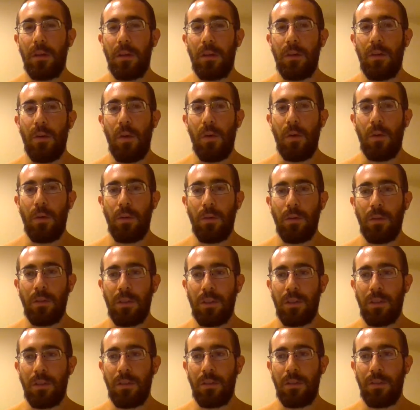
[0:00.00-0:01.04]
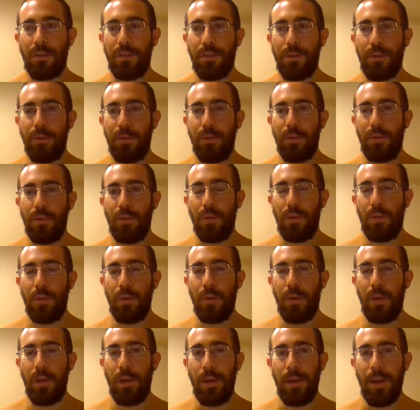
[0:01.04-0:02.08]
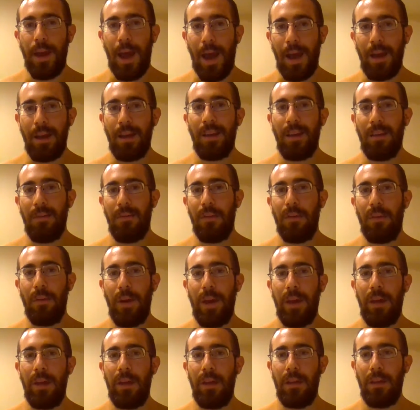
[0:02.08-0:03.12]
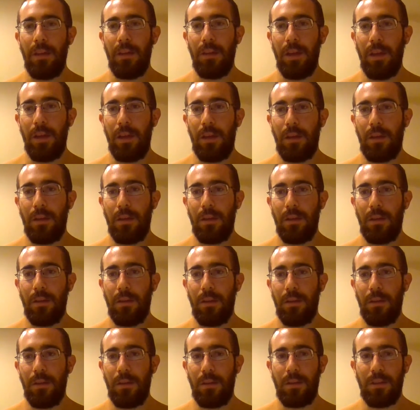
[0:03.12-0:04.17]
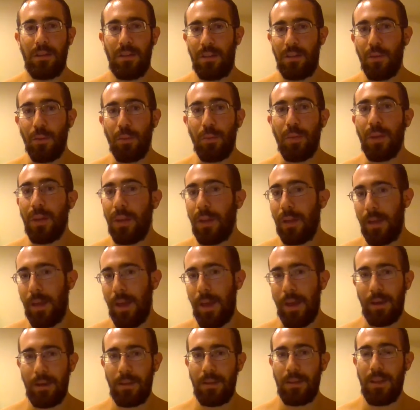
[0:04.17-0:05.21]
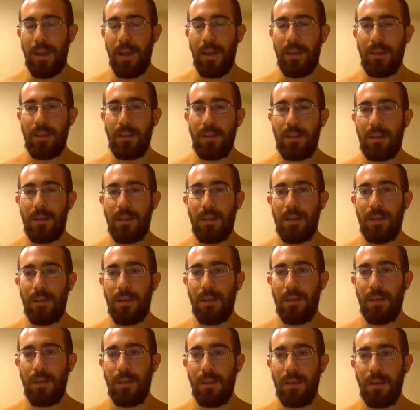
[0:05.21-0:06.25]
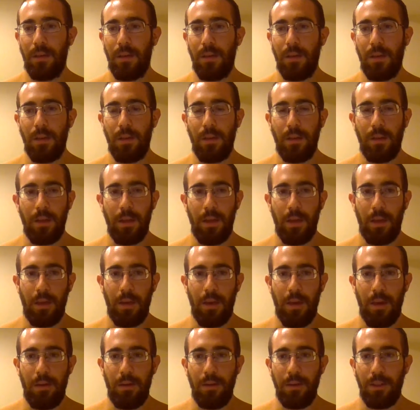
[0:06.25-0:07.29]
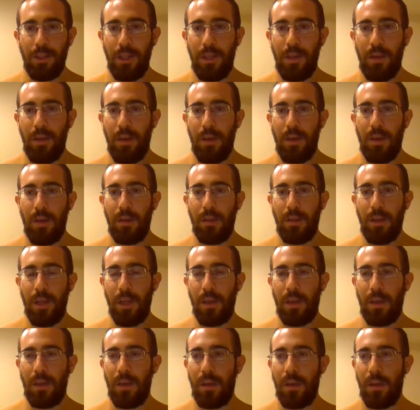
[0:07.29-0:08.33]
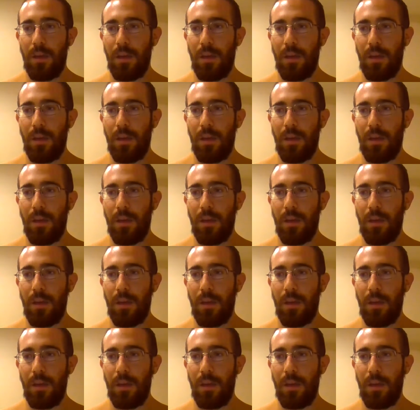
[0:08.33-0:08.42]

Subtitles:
goals to not give away like stupidly excess like energy. Like